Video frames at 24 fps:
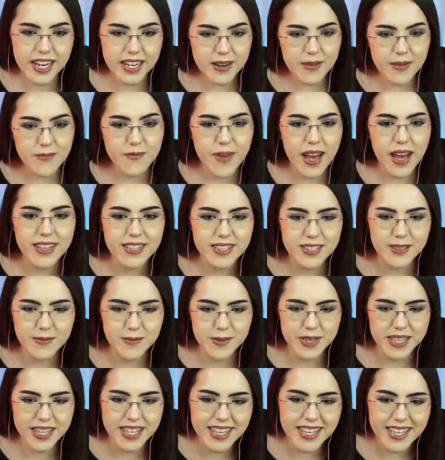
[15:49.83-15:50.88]
a
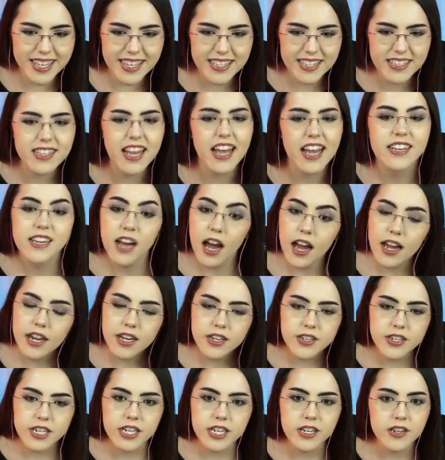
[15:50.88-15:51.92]
masterpiece. And I
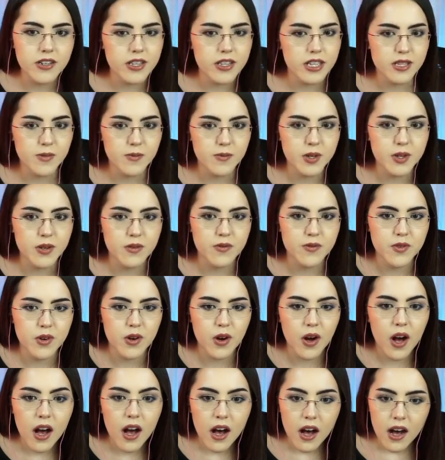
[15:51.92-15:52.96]
agree, girl. That's
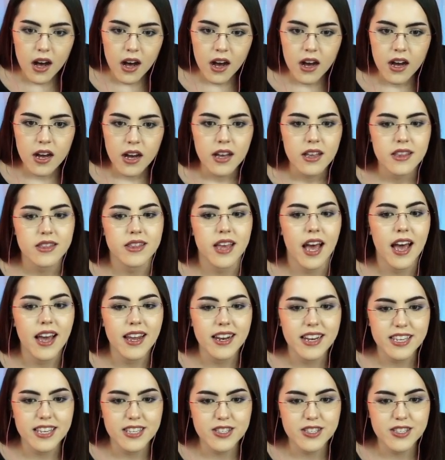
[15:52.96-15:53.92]
beautiful. That is